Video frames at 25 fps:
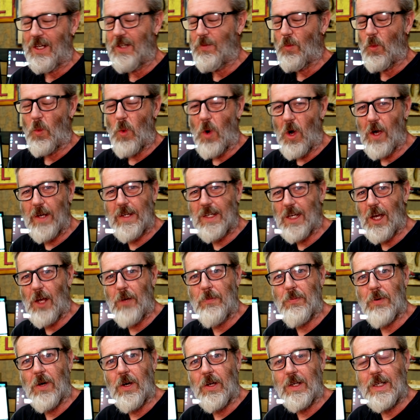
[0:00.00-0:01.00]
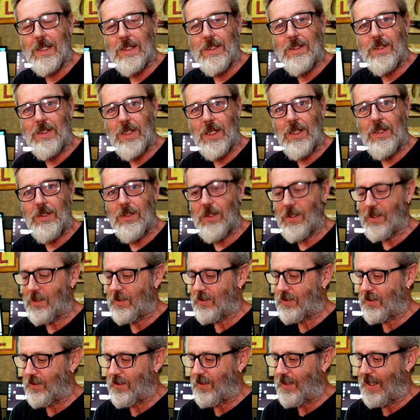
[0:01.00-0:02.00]
Why GoPro continue to
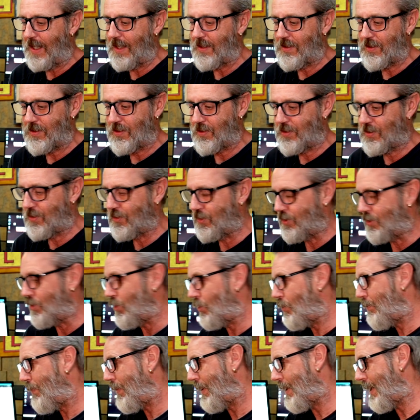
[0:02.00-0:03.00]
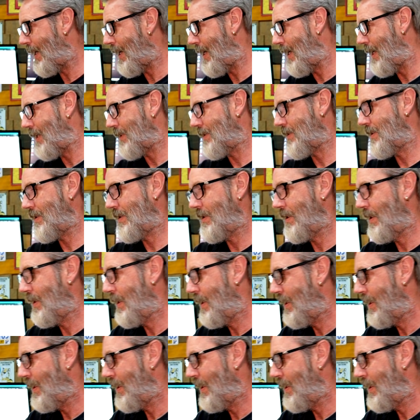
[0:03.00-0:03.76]
do that stupid ass